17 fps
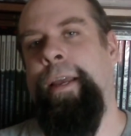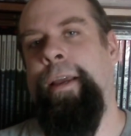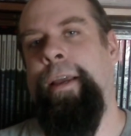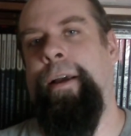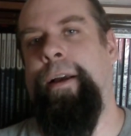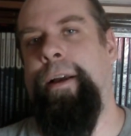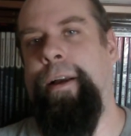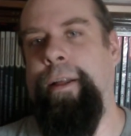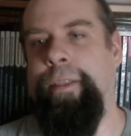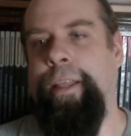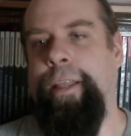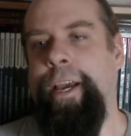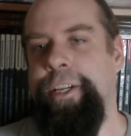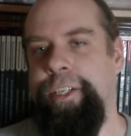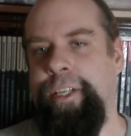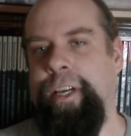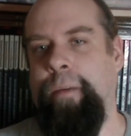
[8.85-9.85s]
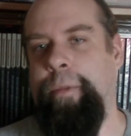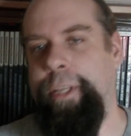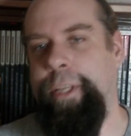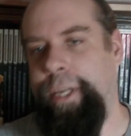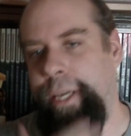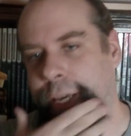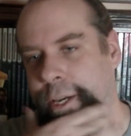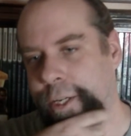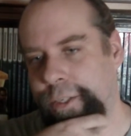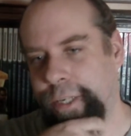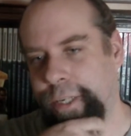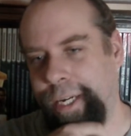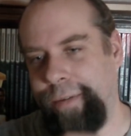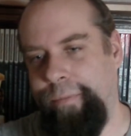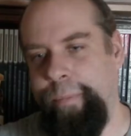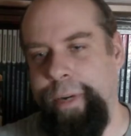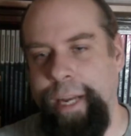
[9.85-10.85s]
Last couple of days
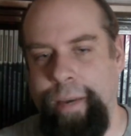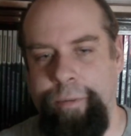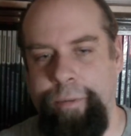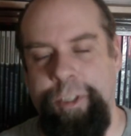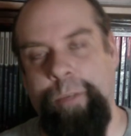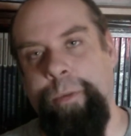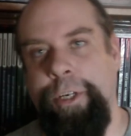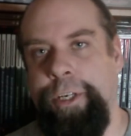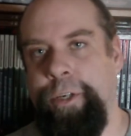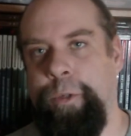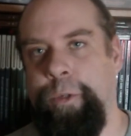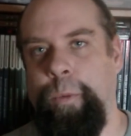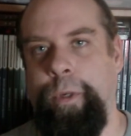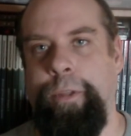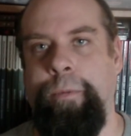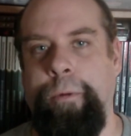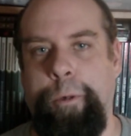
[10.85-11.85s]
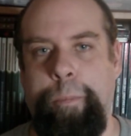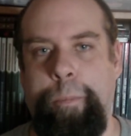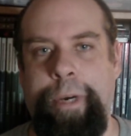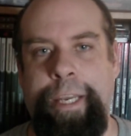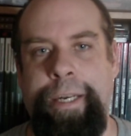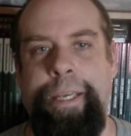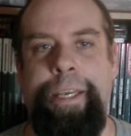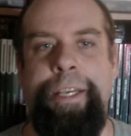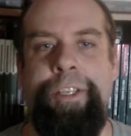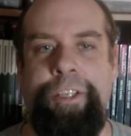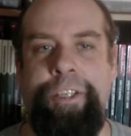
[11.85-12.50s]
I've been having some issues with one of my knees.